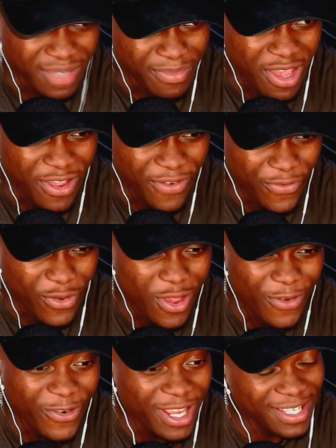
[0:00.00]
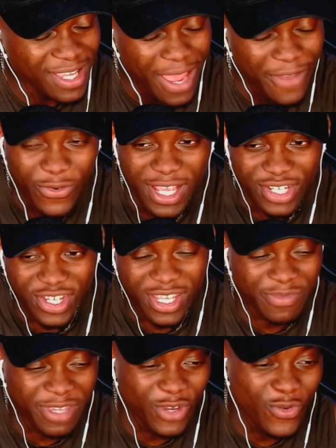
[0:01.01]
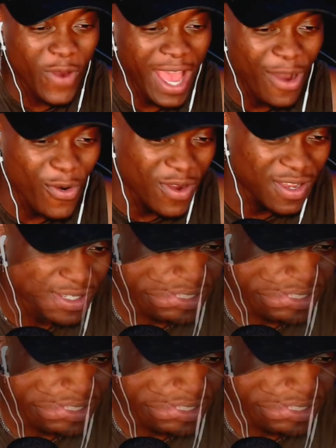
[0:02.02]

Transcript: but for Hirata, I feel like she could be caught out.